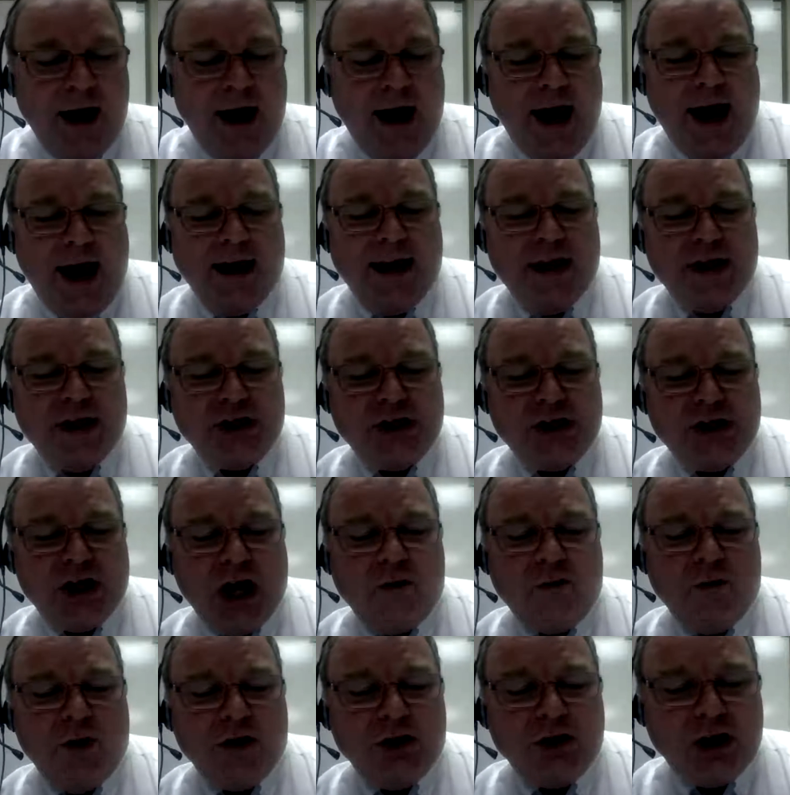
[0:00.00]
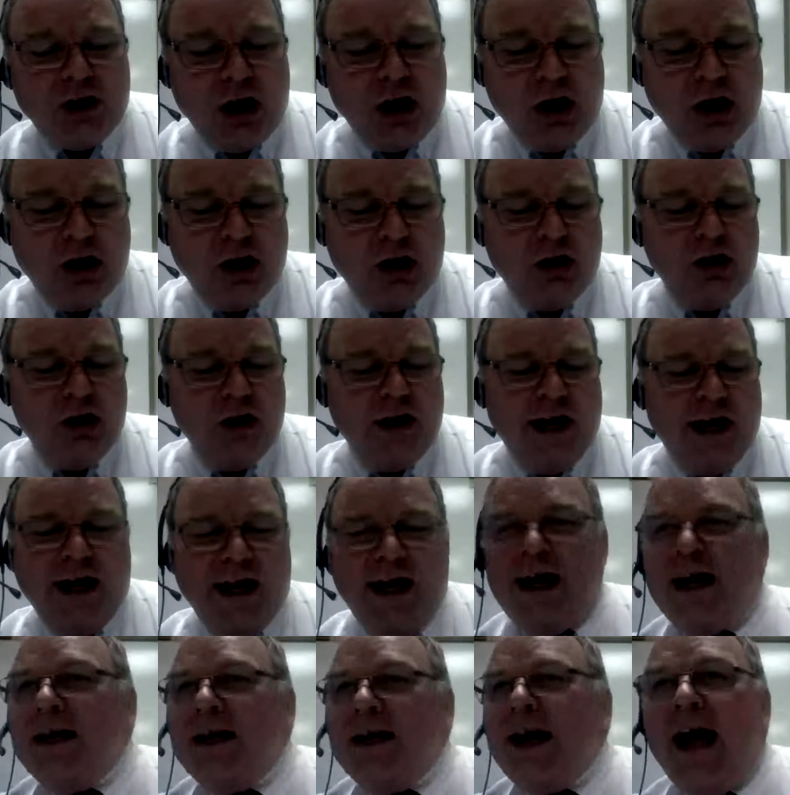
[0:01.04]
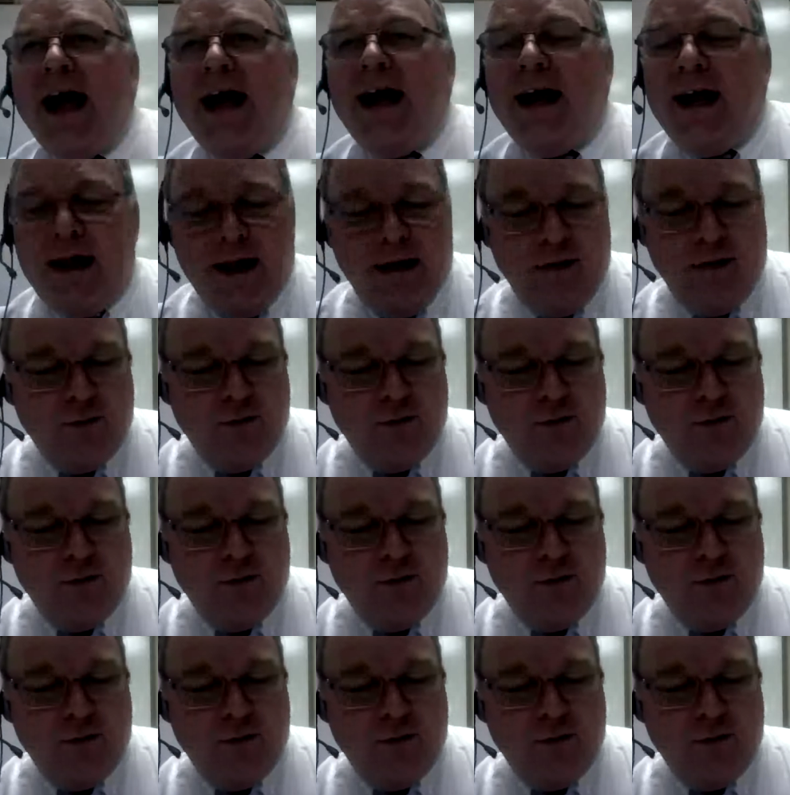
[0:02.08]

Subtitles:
and he shall return in a